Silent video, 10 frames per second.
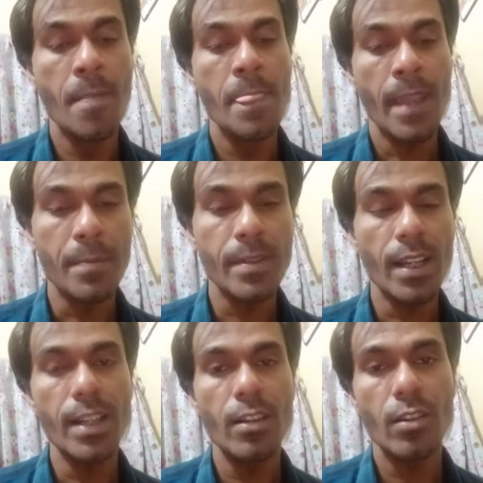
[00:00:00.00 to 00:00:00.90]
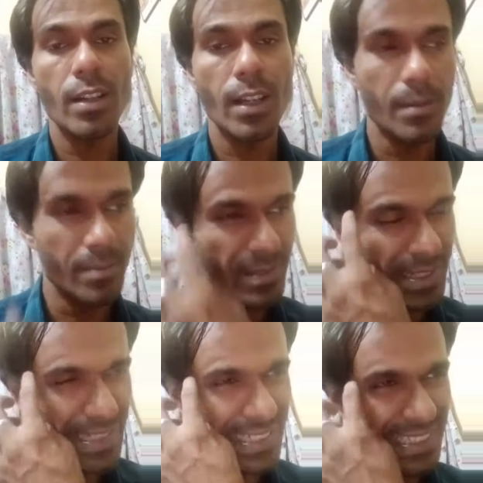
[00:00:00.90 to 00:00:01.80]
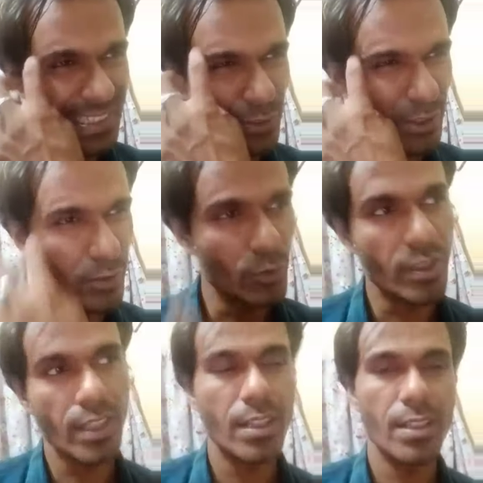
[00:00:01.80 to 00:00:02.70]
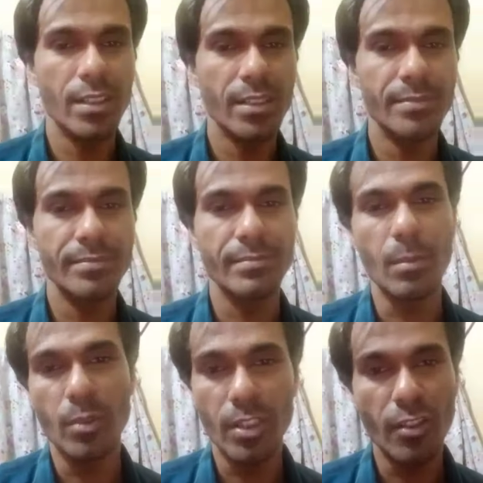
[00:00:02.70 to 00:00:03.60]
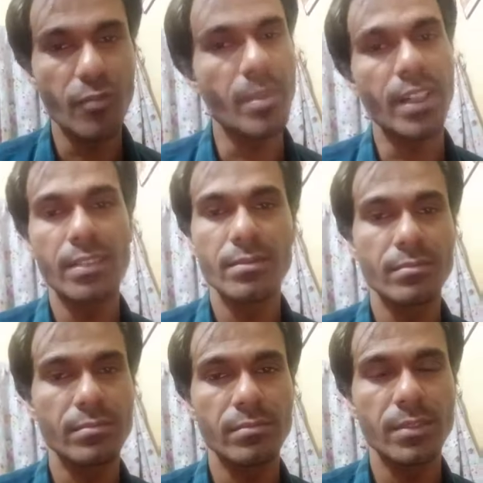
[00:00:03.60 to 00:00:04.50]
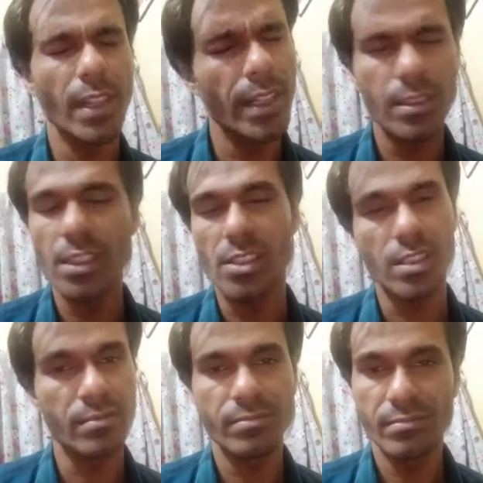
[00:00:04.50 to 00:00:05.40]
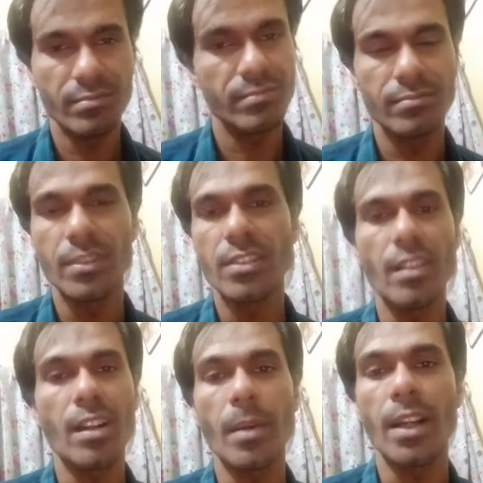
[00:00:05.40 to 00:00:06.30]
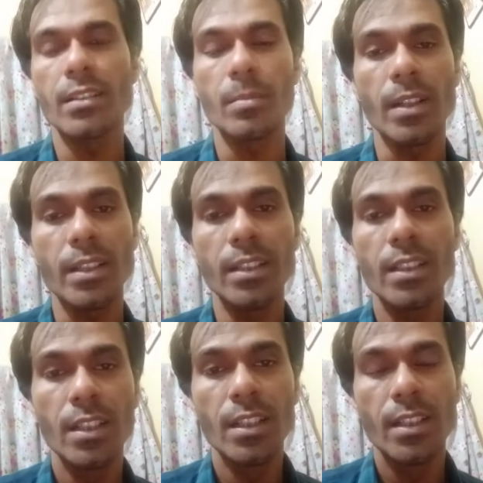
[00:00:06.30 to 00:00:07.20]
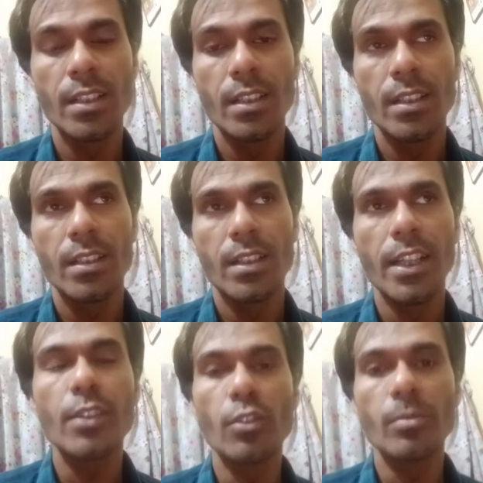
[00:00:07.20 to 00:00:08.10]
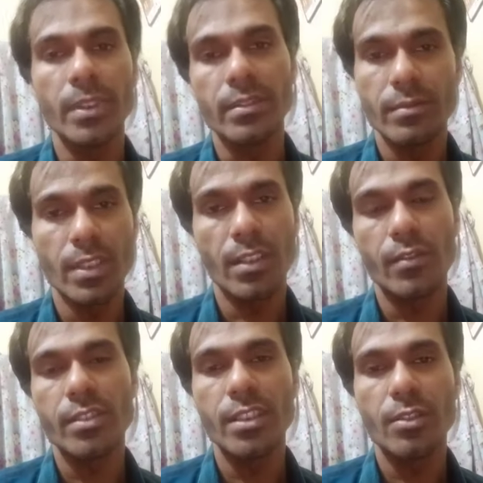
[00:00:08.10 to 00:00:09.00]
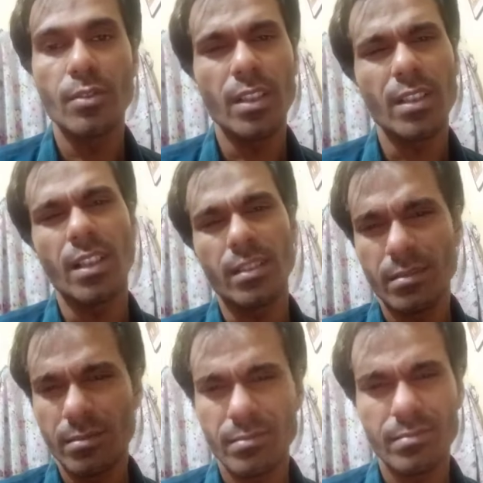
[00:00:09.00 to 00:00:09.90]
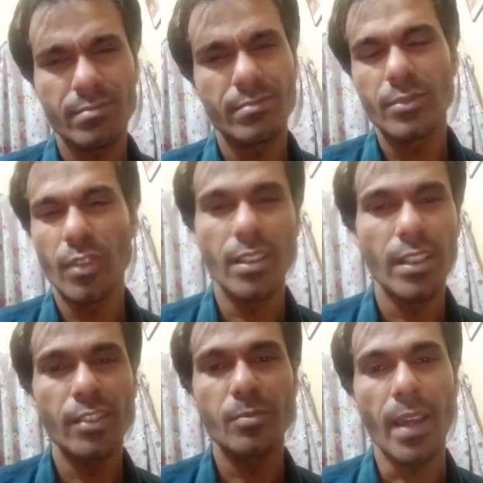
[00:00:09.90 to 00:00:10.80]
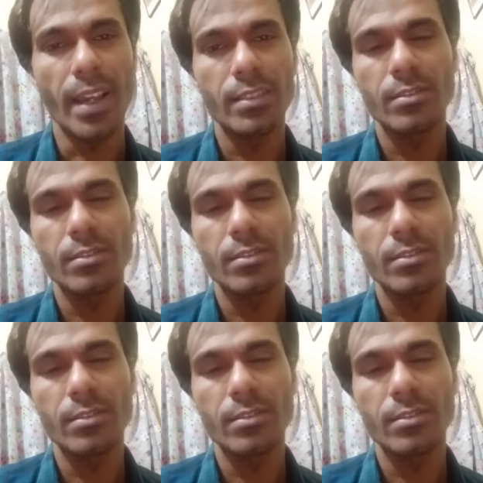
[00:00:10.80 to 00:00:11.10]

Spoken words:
Epsilon naught, I'm going to share a memory of my great teacher, Mr. Raman Tripathi. He told me when I was in 12th class, 20 years back.